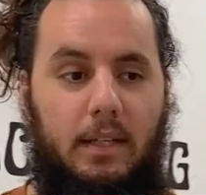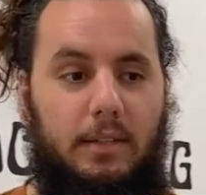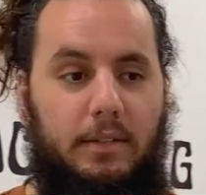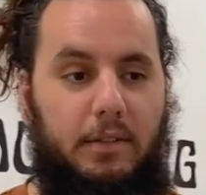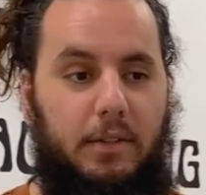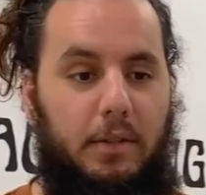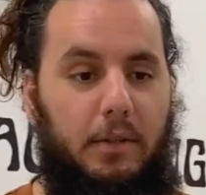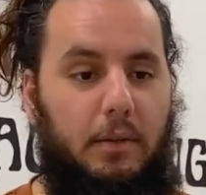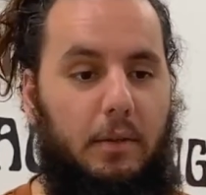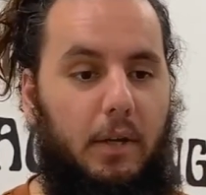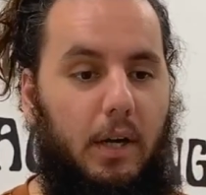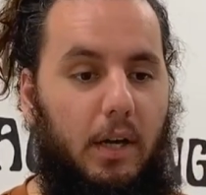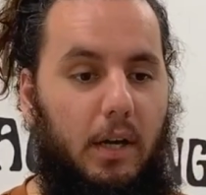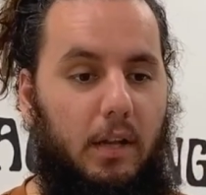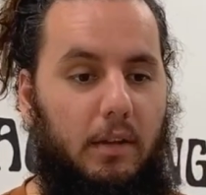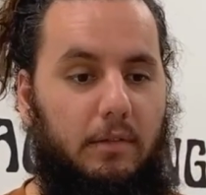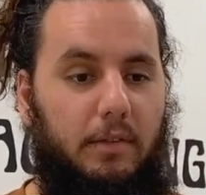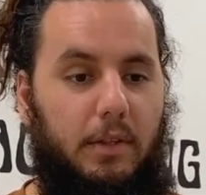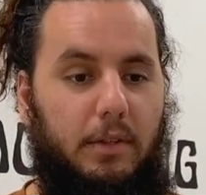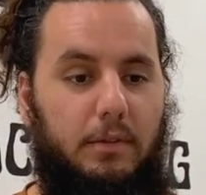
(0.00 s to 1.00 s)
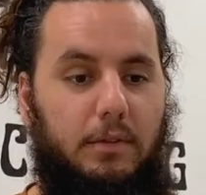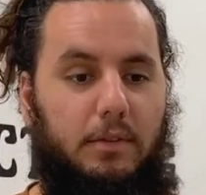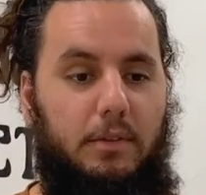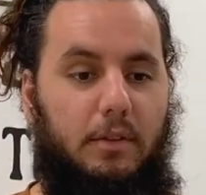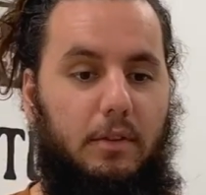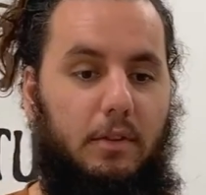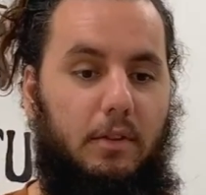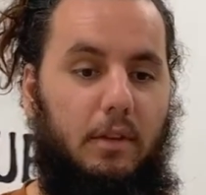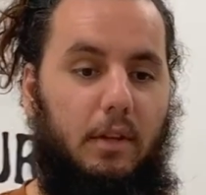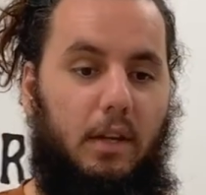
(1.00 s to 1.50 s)
So all of those
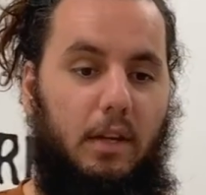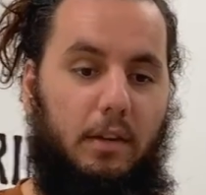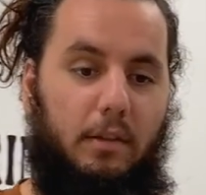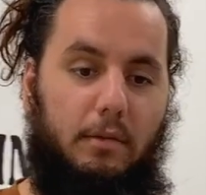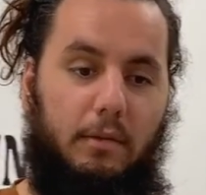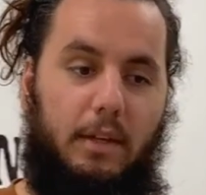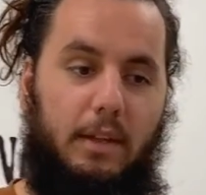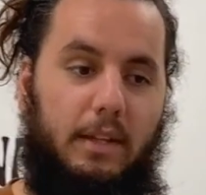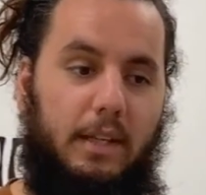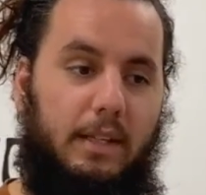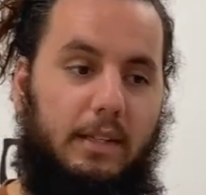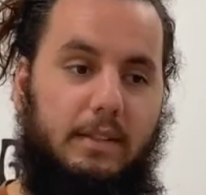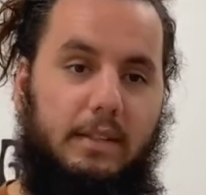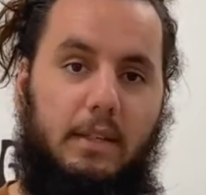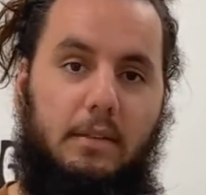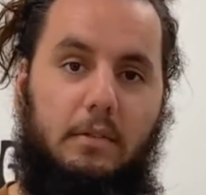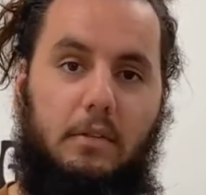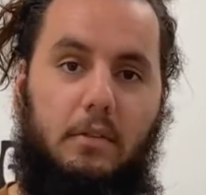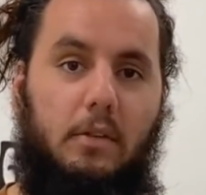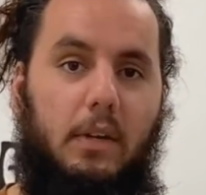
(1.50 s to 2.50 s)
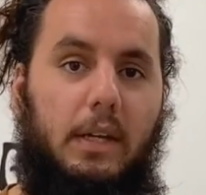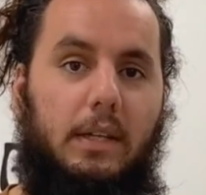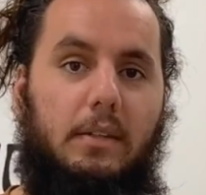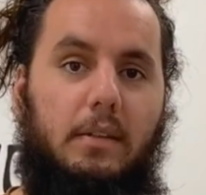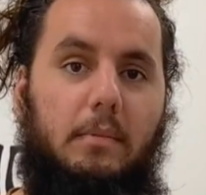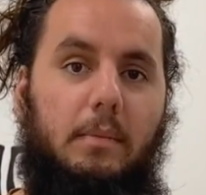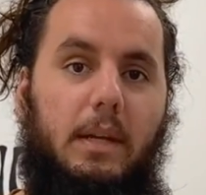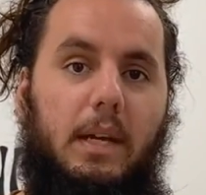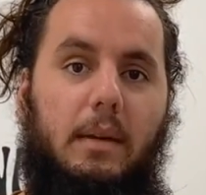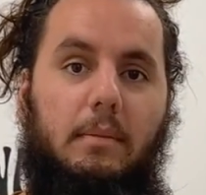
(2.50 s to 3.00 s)
3 things sound great
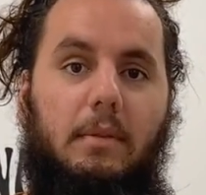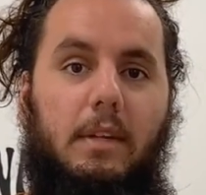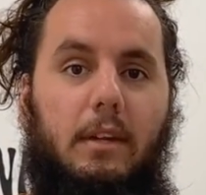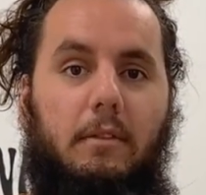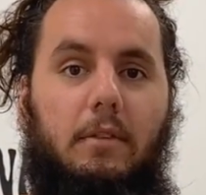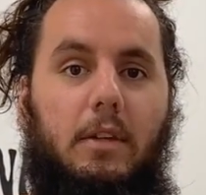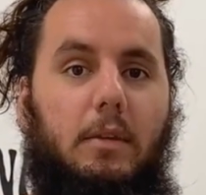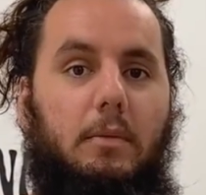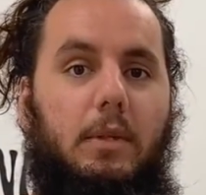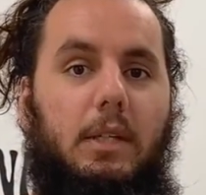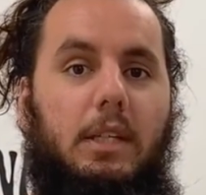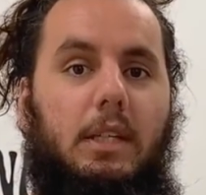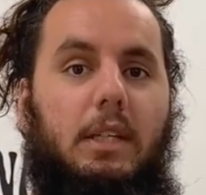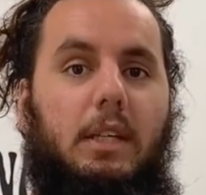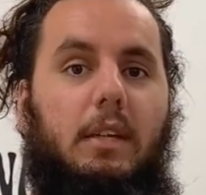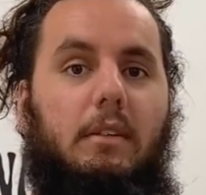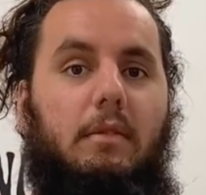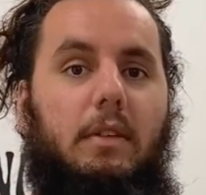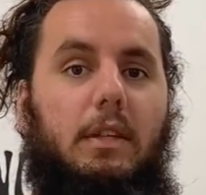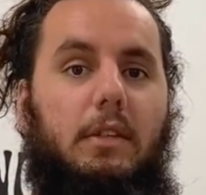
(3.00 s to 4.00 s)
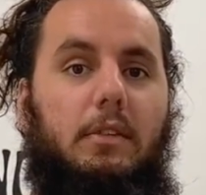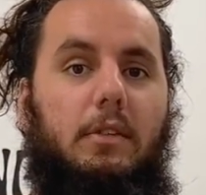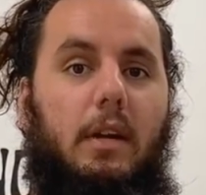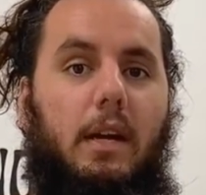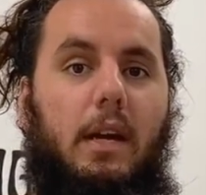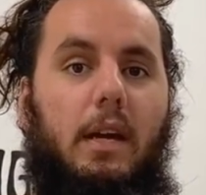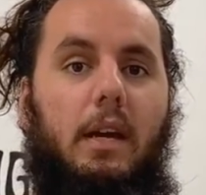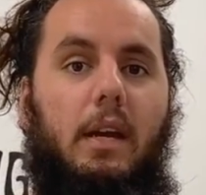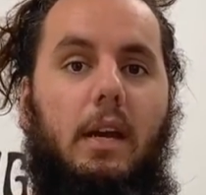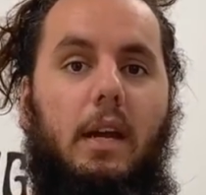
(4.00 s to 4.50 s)
to me. I'm definitely willing to give it a
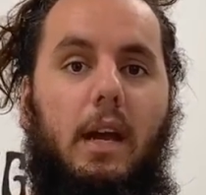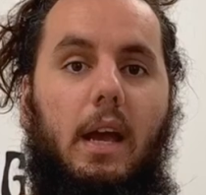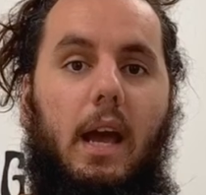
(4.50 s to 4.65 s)
try.